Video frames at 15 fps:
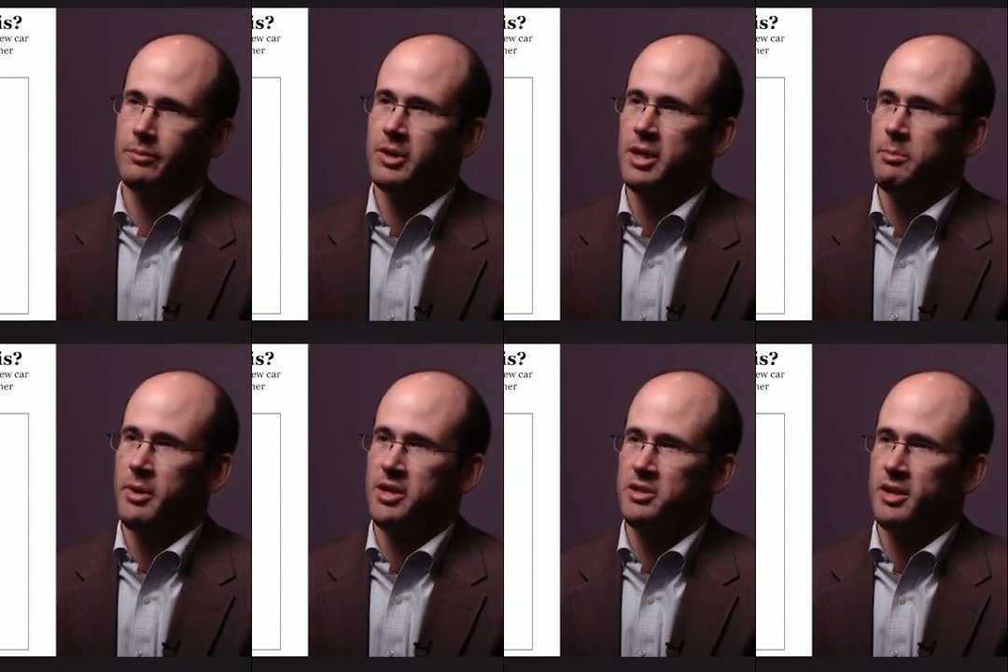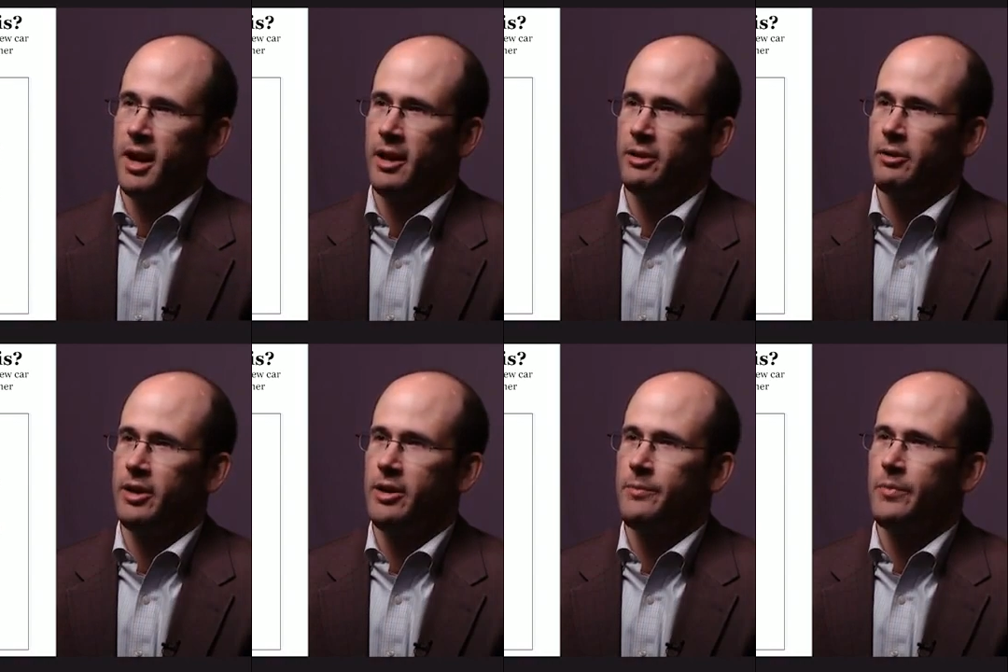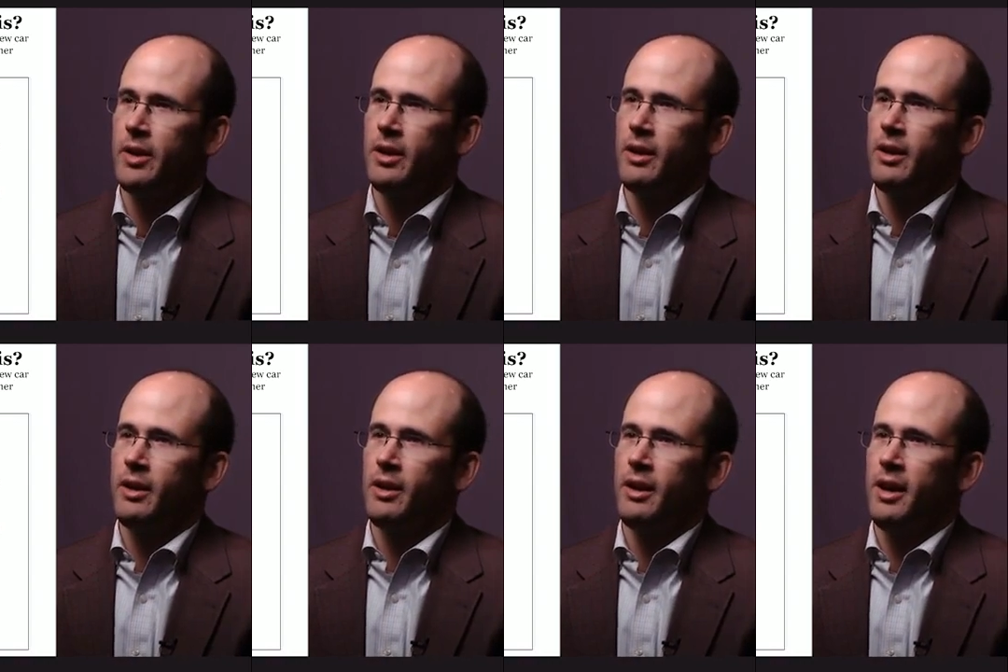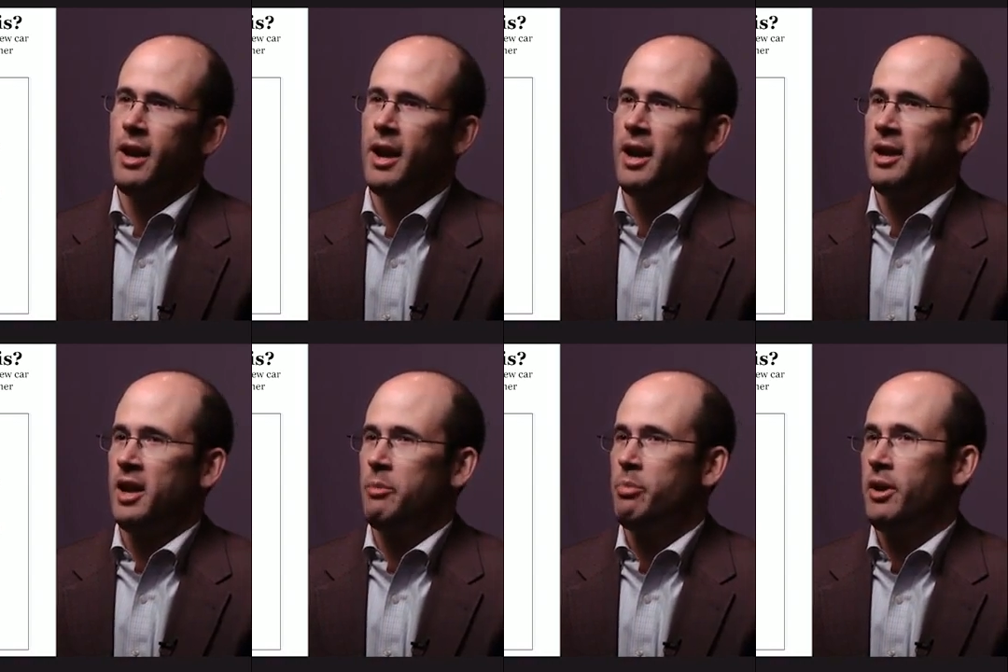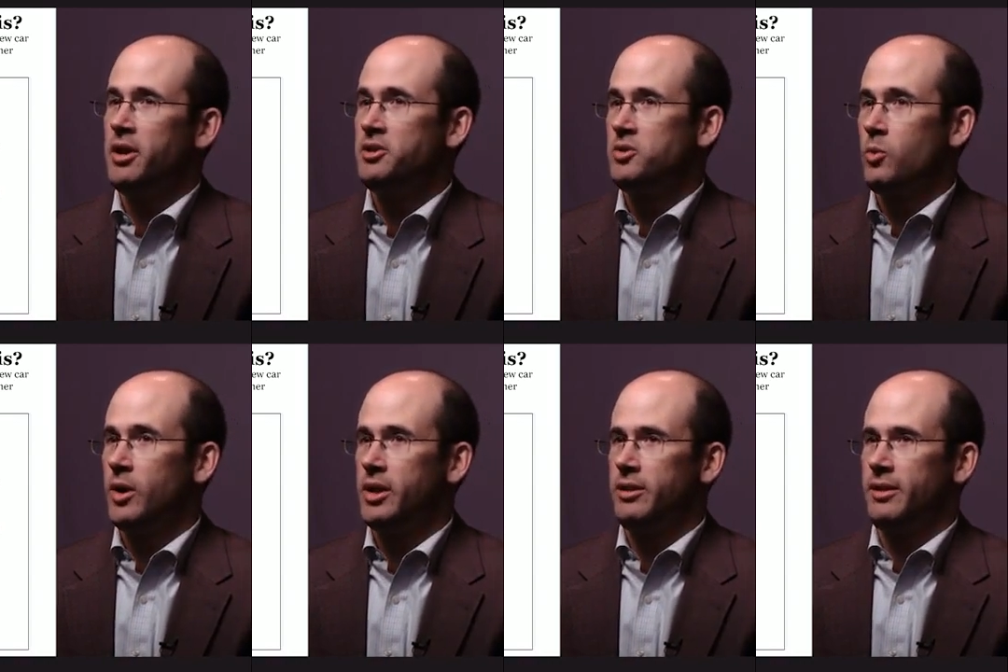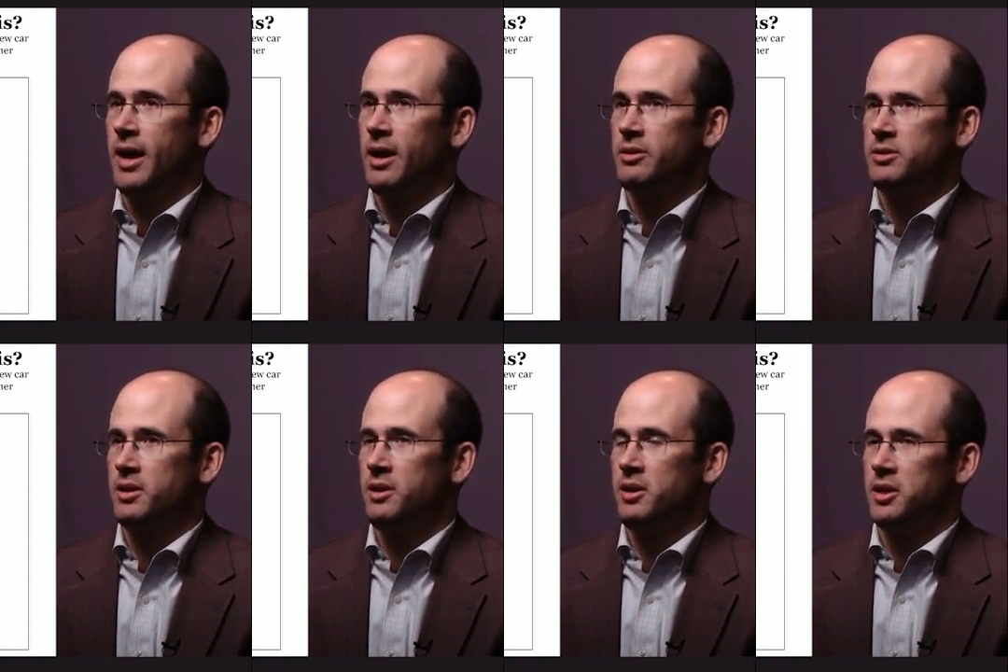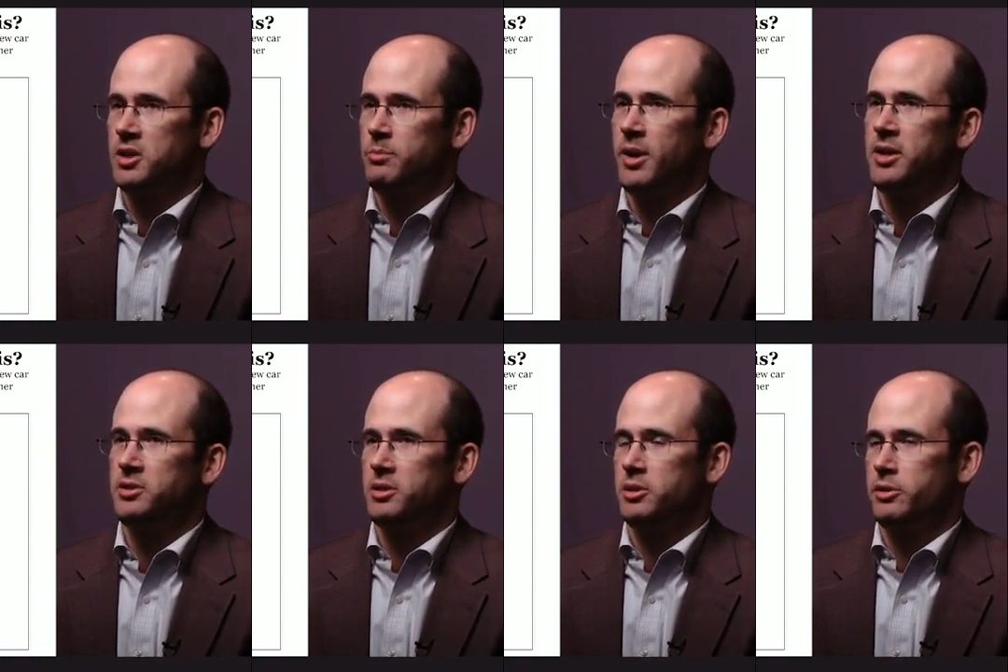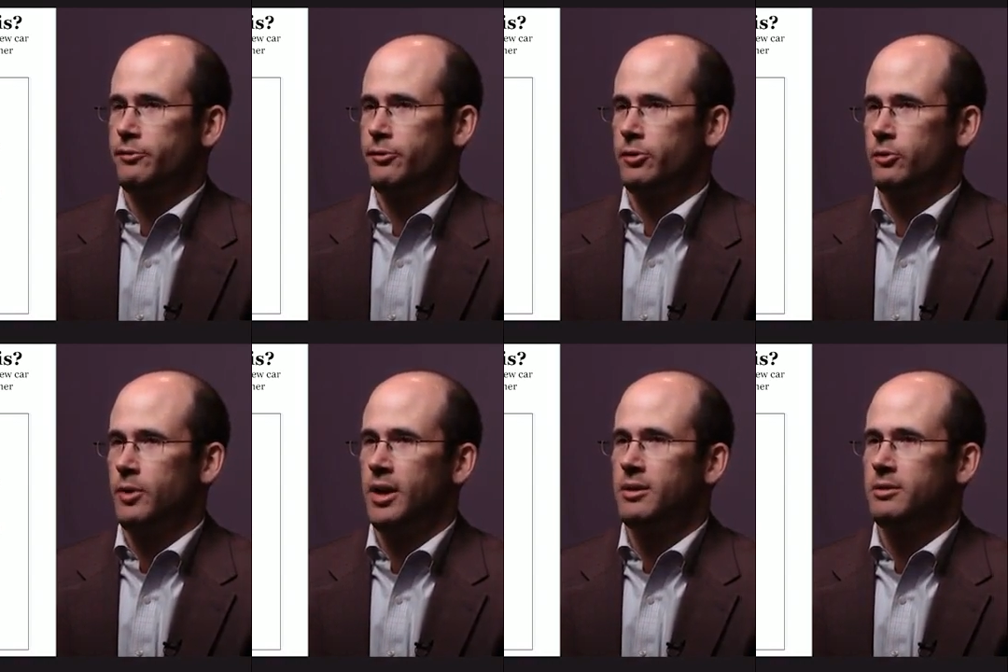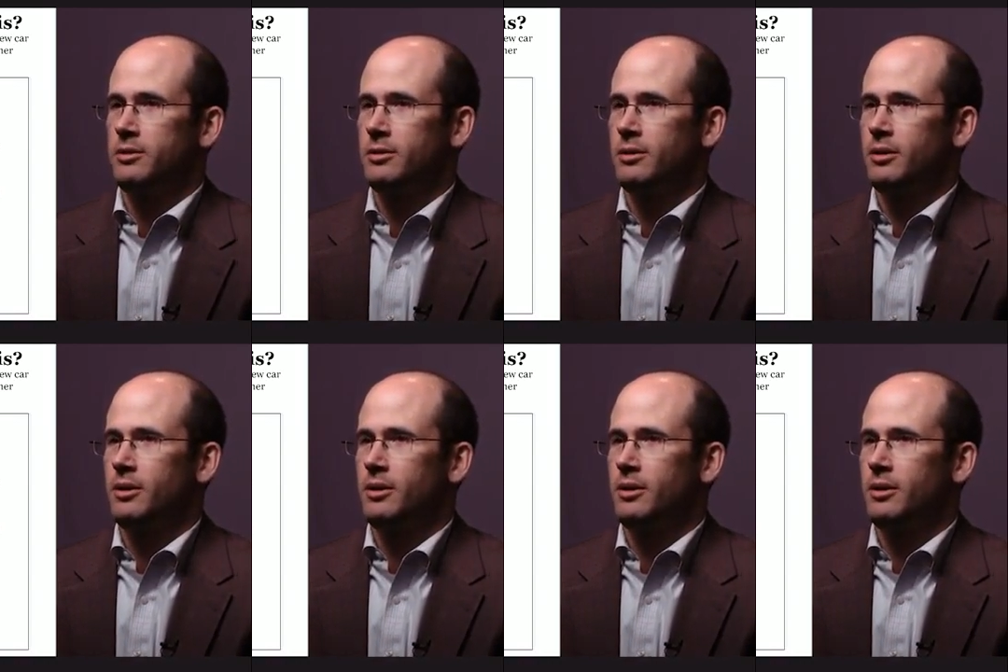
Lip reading: in my salary, and I paid $20,000 in expenses for rent.